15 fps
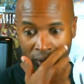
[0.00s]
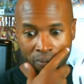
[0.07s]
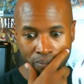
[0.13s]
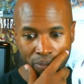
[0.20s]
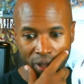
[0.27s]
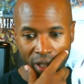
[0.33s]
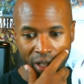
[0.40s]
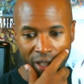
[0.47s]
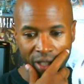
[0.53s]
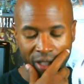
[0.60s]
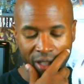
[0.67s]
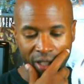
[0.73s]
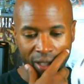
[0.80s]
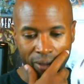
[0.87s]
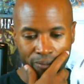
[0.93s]
but
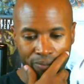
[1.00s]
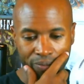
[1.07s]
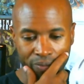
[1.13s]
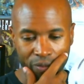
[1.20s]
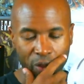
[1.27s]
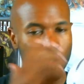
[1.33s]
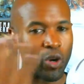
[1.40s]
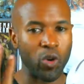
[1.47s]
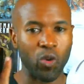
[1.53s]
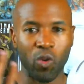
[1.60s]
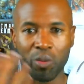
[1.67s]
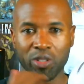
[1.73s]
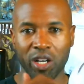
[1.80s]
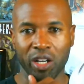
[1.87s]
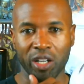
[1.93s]
you know who I'm
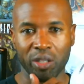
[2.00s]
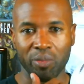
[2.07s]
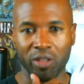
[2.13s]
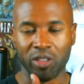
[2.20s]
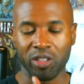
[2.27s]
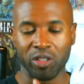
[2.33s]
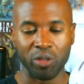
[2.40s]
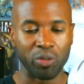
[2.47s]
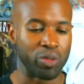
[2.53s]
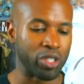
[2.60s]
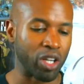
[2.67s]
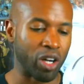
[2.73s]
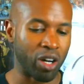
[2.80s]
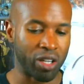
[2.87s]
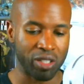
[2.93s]
talking about. The dude was
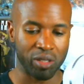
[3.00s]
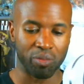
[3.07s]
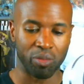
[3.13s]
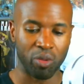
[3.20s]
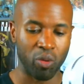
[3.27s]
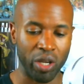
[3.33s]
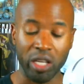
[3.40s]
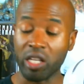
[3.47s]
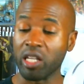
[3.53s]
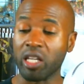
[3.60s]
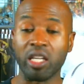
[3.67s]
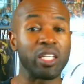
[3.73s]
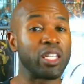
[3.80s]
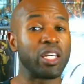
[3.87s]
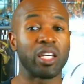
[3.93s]
awesome. The way
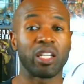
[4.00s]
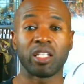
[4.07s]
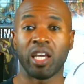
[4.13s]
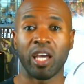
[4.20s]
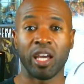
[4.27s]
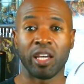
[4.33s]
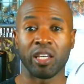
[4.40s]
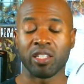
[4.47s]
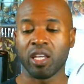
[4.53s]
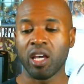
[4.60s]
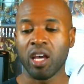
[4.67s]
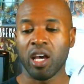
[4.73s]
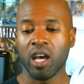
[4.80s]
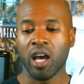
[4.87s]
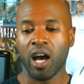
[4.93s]
he kicked ass.
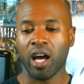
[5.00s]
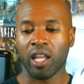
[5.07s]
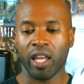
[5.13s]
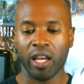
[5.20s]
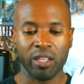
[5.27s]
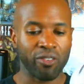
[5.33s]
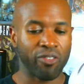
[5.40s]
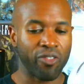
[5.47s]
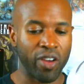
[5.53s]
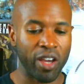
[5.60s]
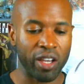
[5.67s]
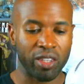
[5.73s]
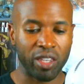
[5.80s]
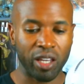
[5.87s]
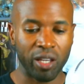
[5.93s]
I like the
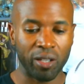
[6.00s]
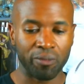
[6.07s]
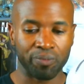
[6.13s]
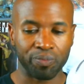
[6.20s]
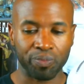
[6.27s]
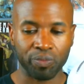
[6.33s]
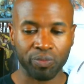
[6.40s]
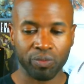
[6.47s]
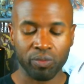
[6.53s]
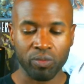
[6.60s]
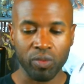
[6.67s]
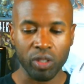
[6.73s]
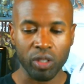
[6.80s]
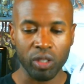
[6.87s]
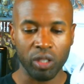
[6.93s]
fact that
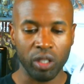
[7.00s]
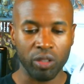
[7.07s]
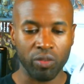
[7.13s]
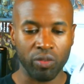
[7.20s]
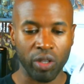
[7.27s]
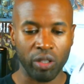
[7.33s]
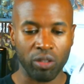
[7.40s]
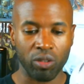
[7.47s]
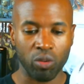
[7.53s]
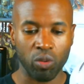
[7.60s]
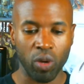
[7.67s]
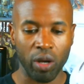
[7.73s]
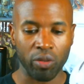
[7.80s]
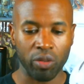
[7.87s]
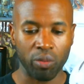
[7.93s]

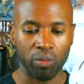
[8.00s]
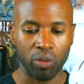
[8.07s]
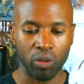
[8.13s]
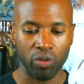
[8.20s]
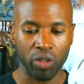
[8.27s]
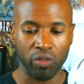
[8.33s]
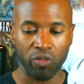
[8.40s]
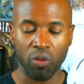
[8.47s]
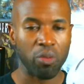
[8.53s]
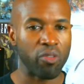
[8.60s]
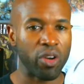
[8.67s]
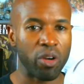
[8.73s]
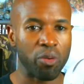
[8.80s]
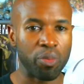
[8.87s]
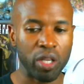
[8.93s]
throughout the movie, from the
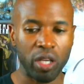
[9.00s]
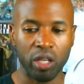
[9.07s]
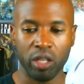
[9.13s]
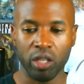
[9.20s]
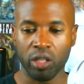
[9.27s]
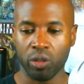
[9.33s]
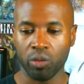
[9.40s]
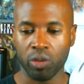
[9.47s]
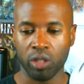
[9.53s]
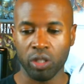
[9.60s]
very beginning, you